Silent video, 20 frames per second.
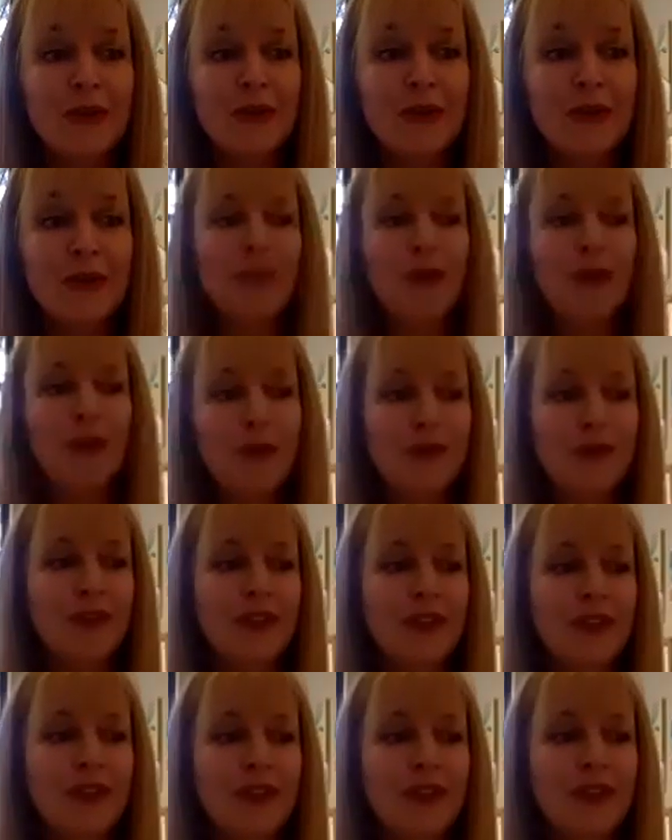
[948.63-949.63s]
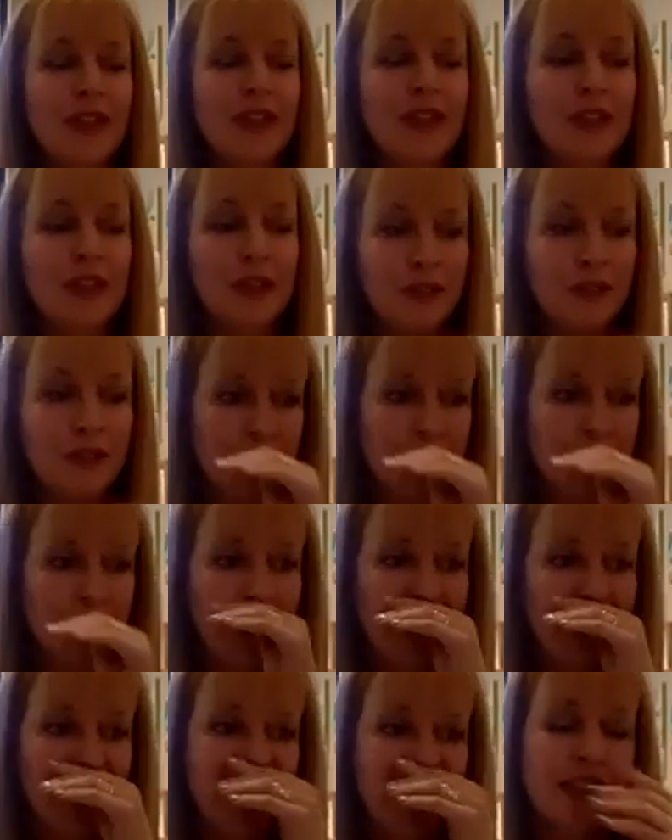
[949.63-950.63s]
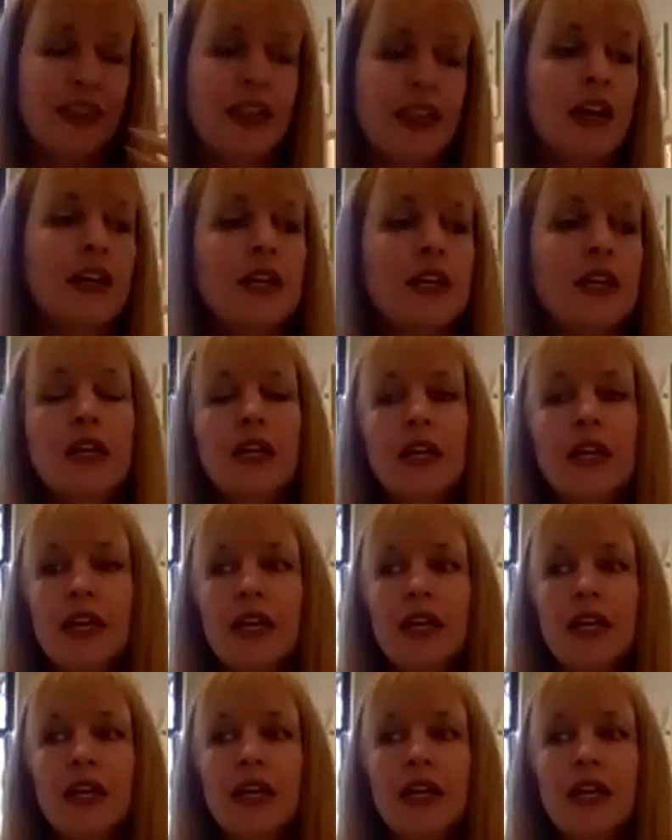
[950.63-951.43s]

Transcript: and hopefully you're finding that